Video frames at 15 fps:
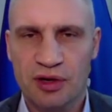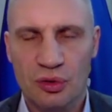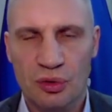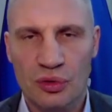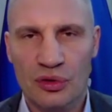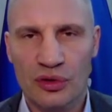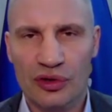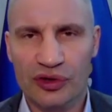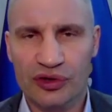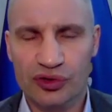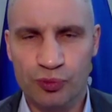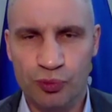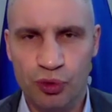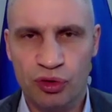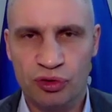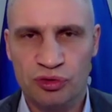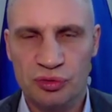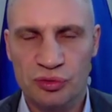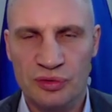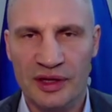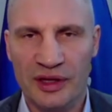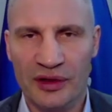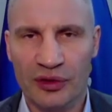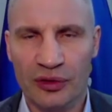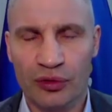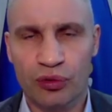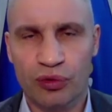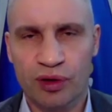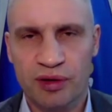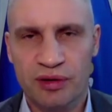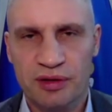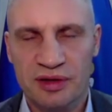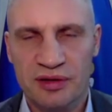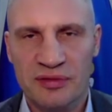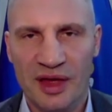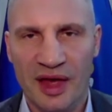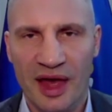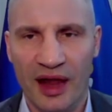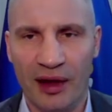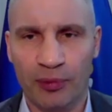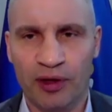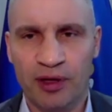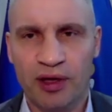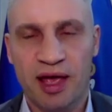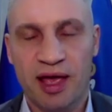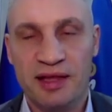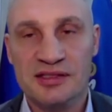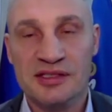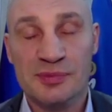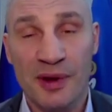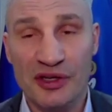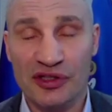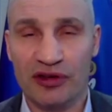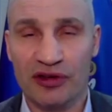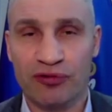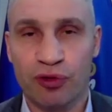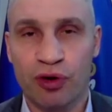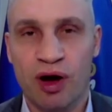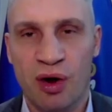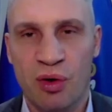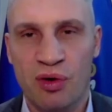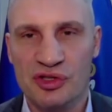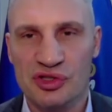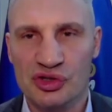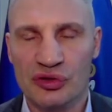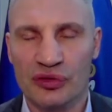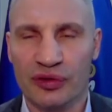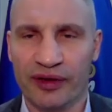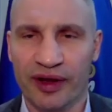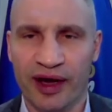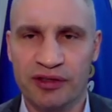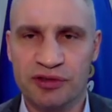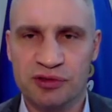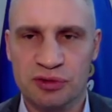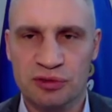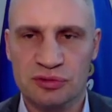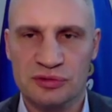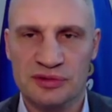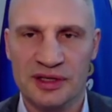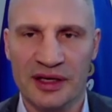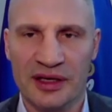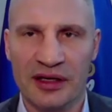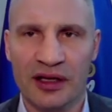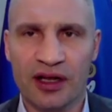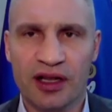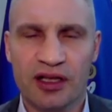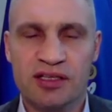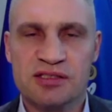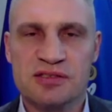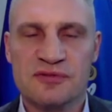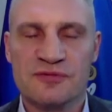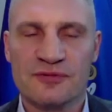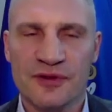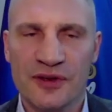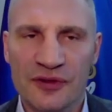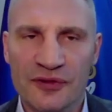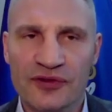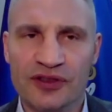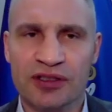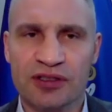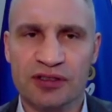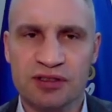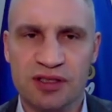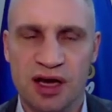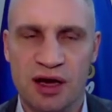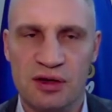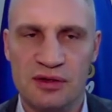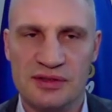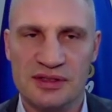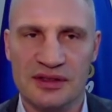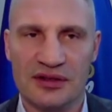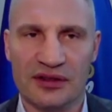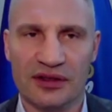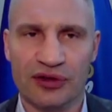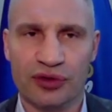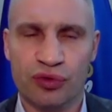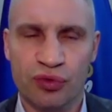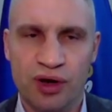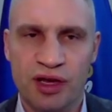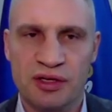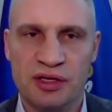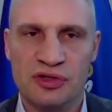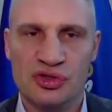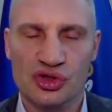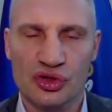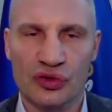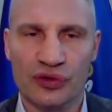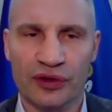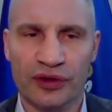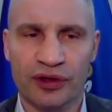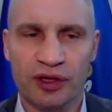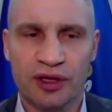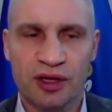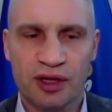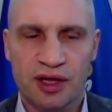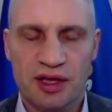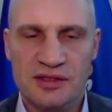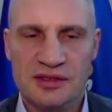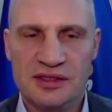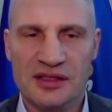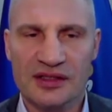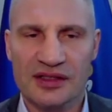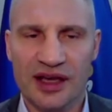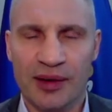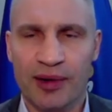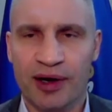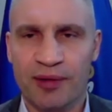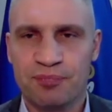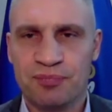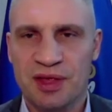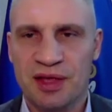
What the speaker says: who support Ukraine, who give the help. And especially for our children, I told today is 15,000 Ukrainian children in this summer